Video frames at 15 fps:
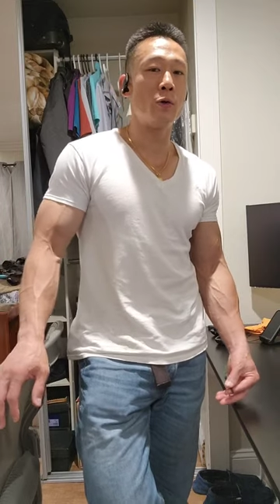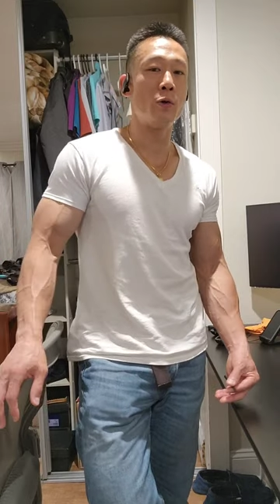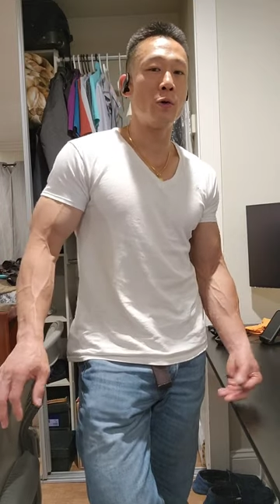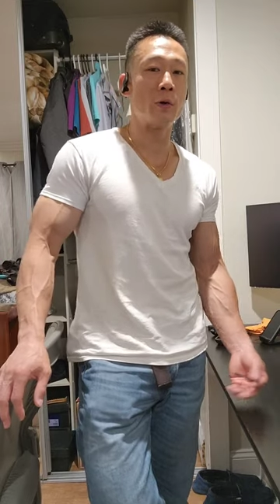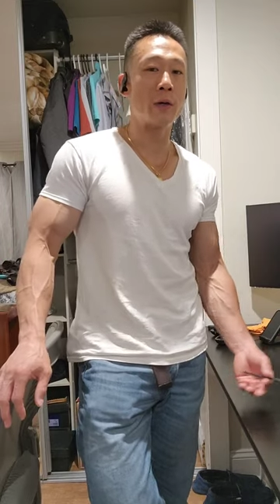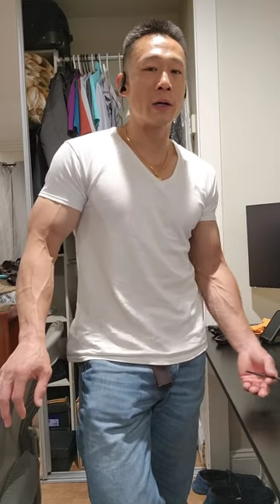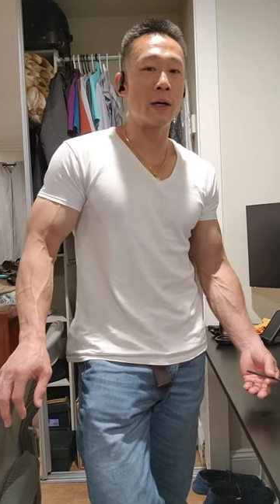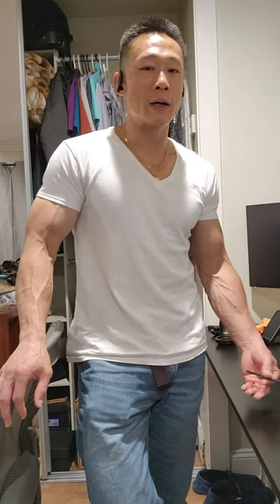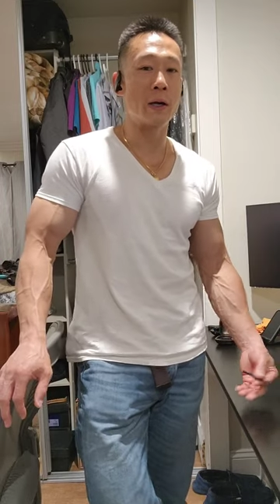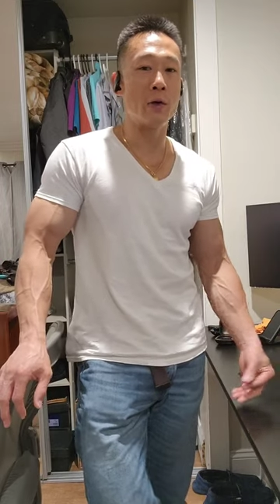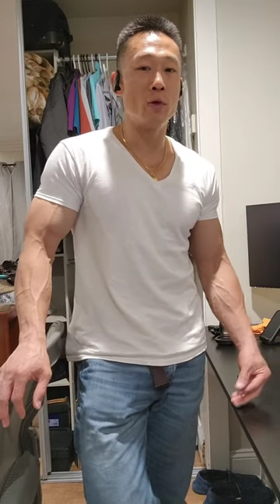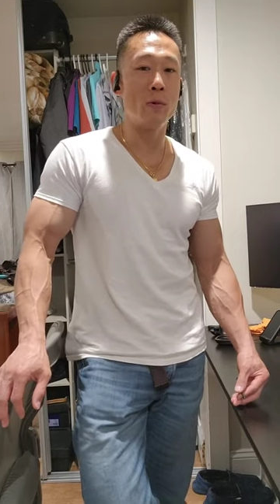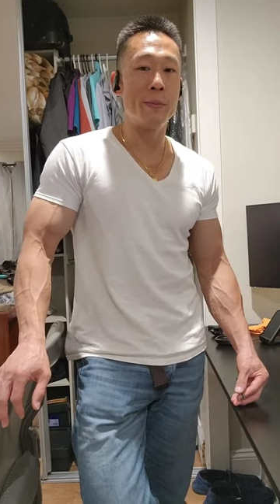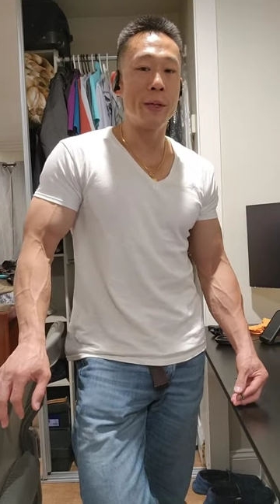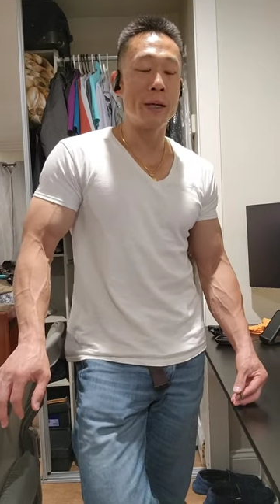You could
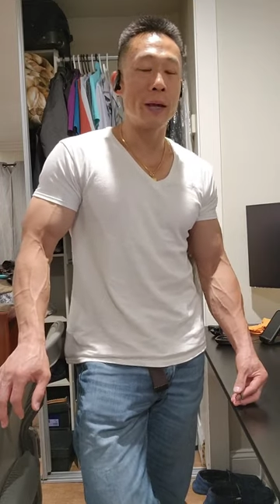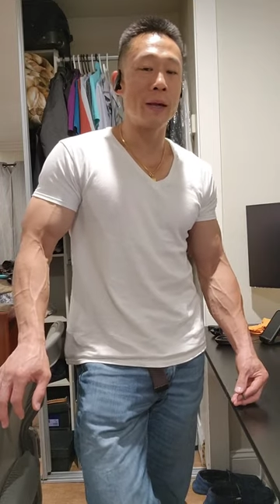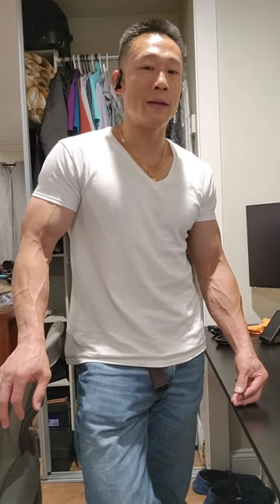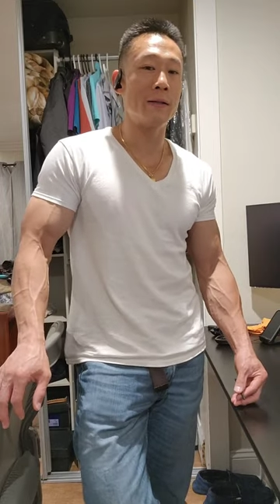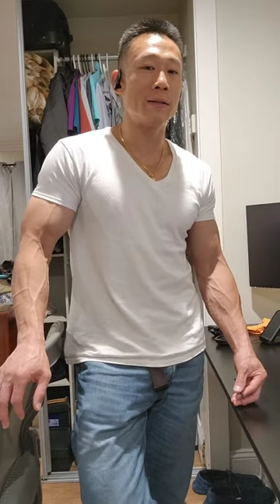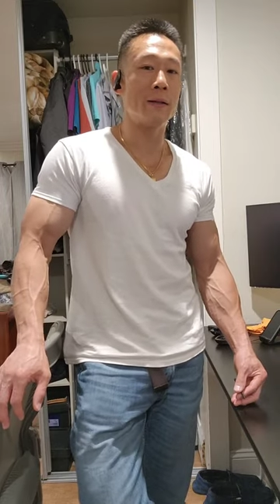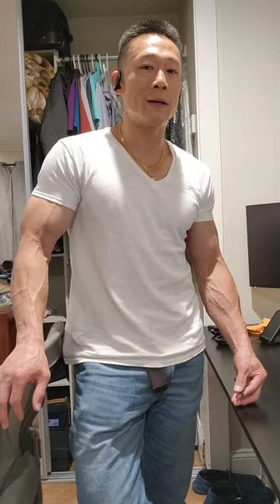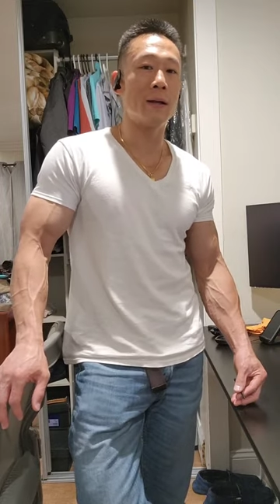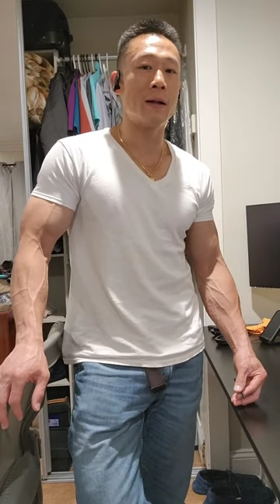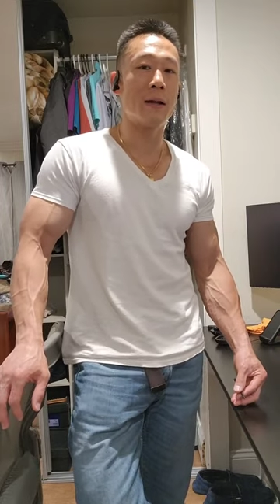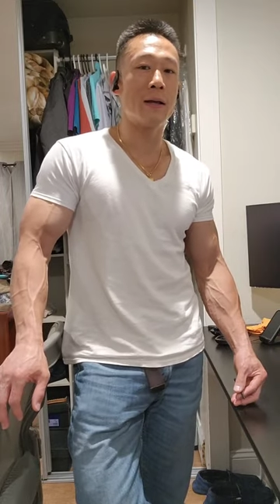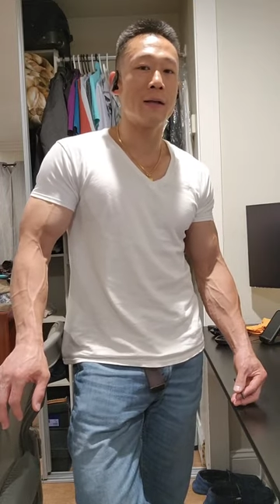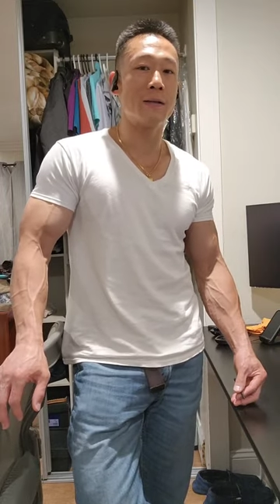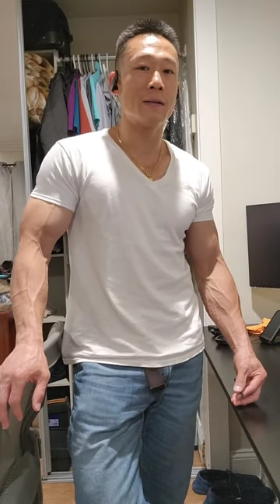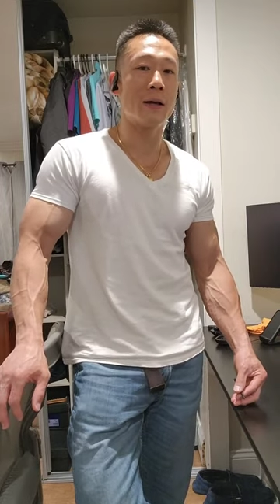get newbie gains. And
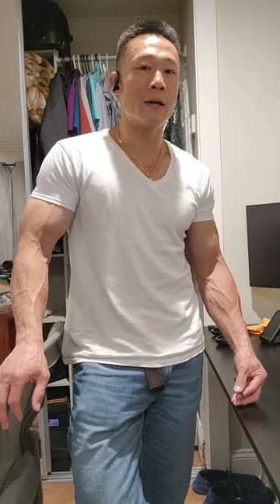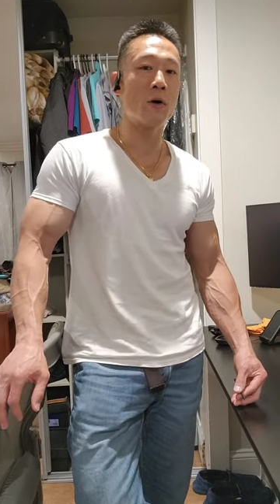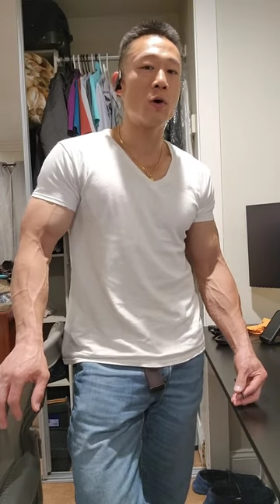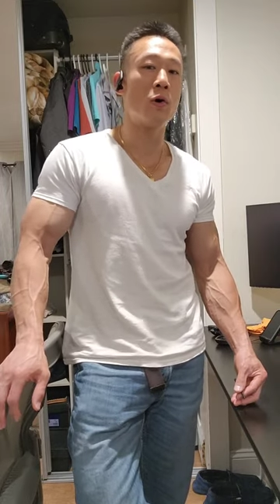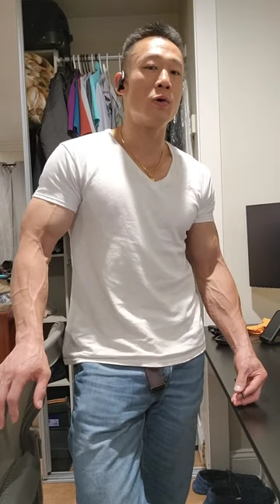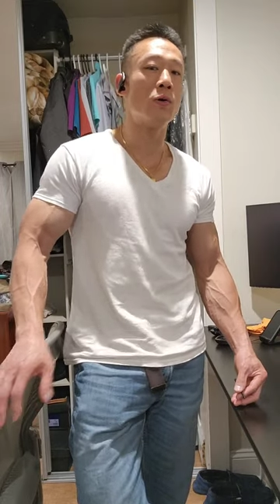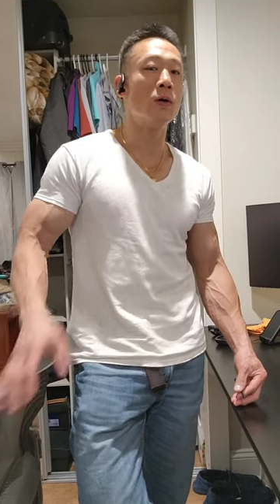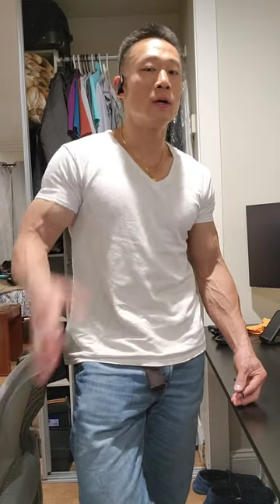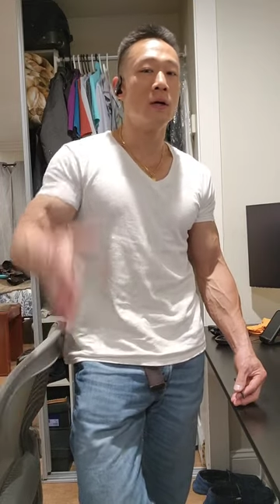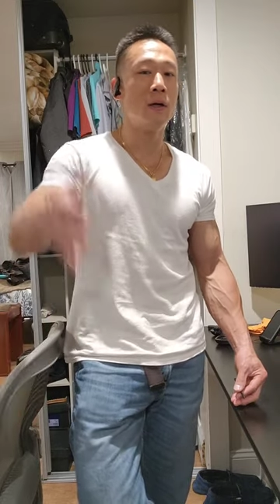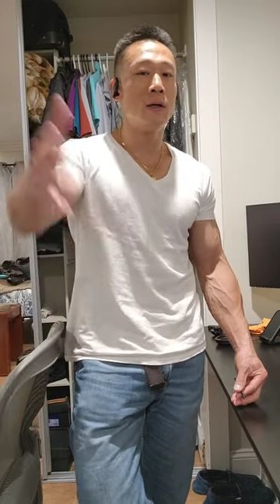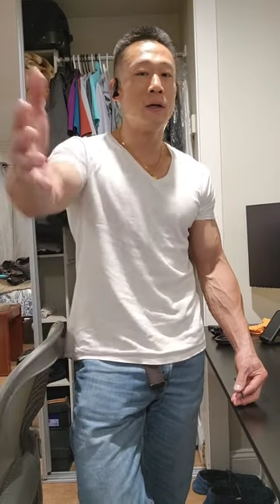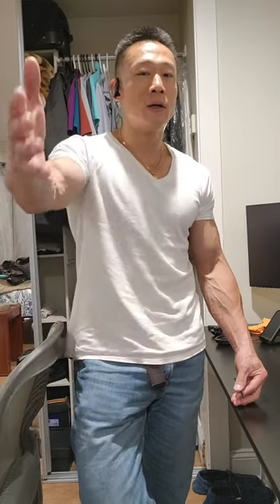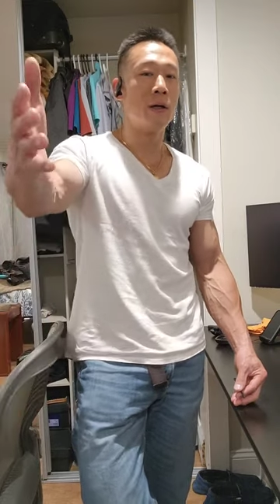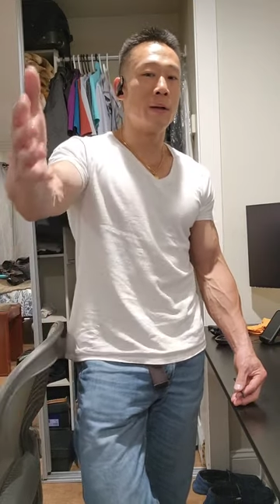then he's like, "Oh,
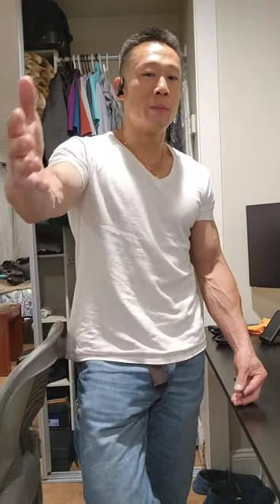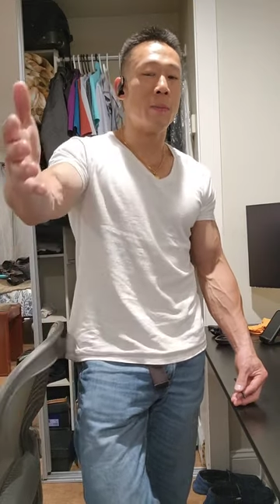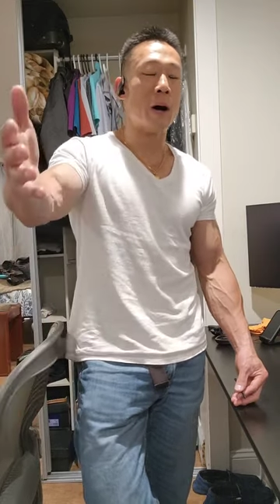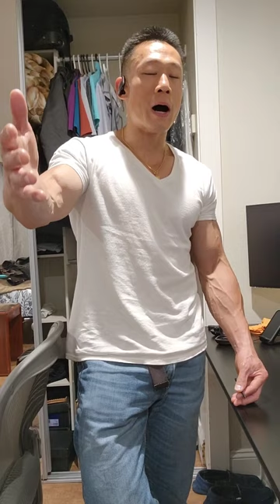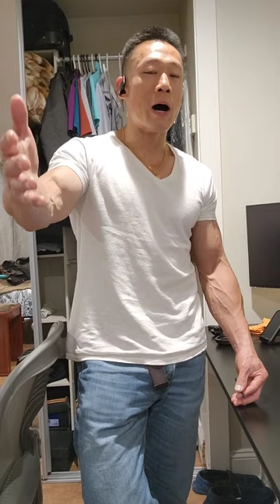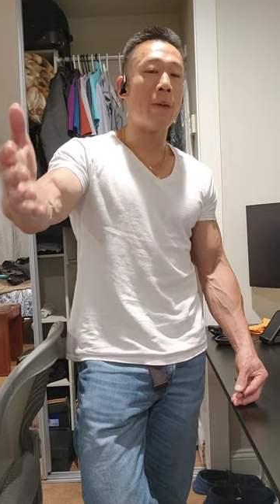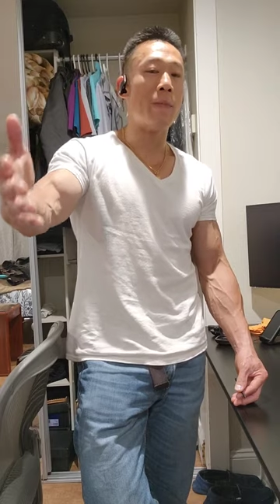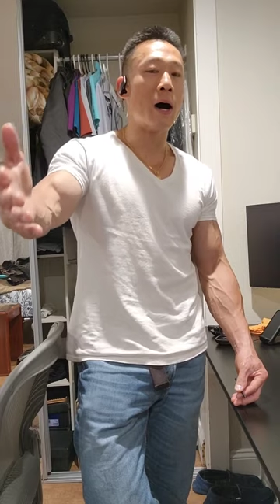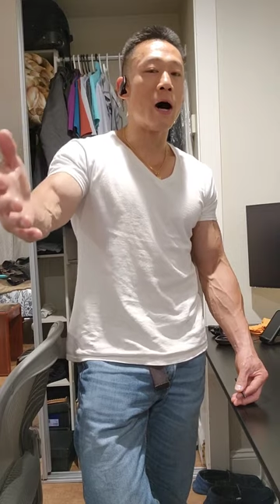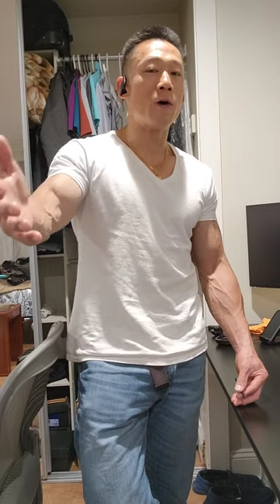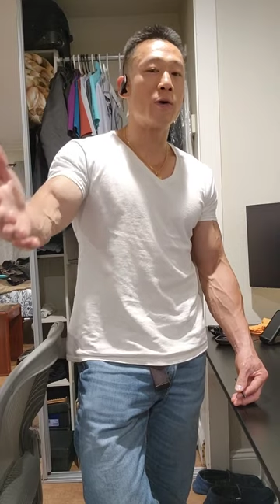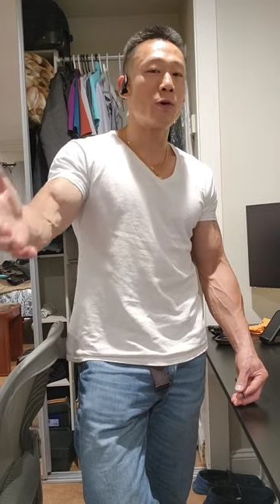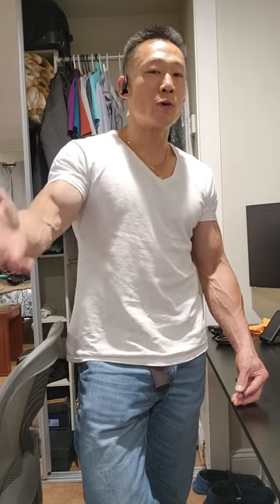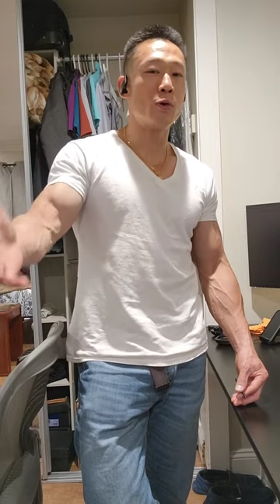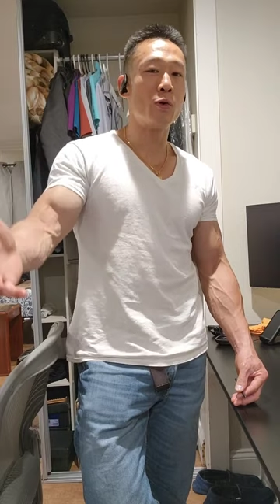but
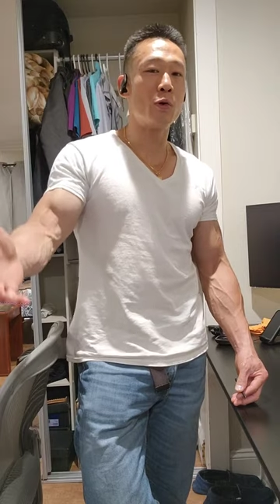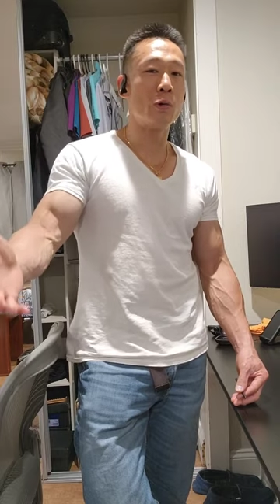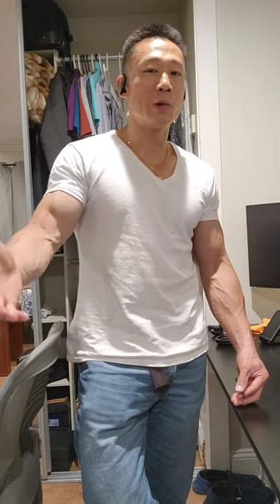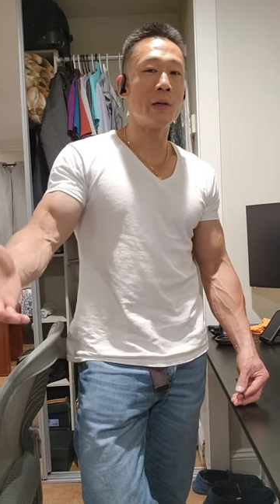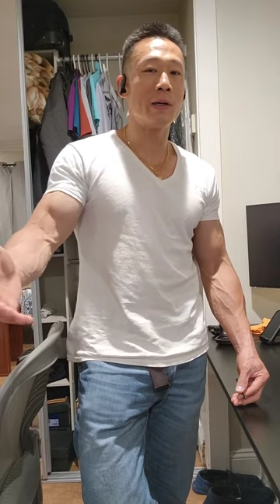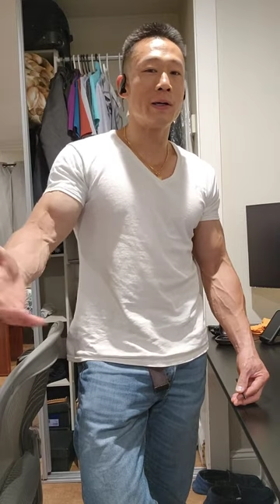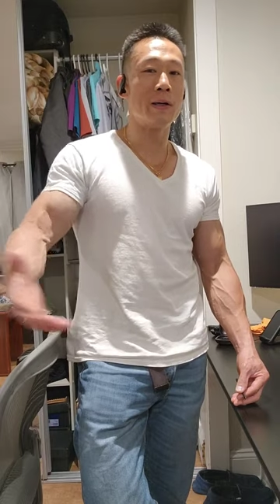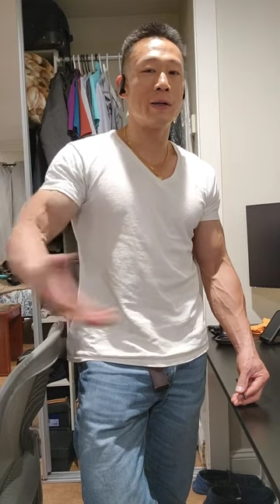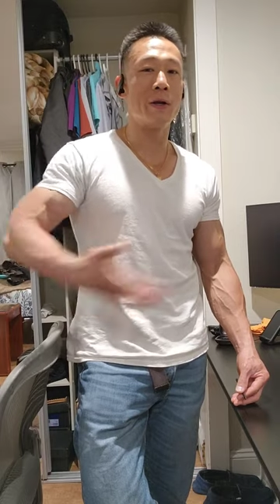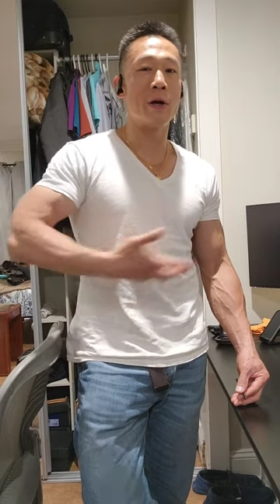how do you do it?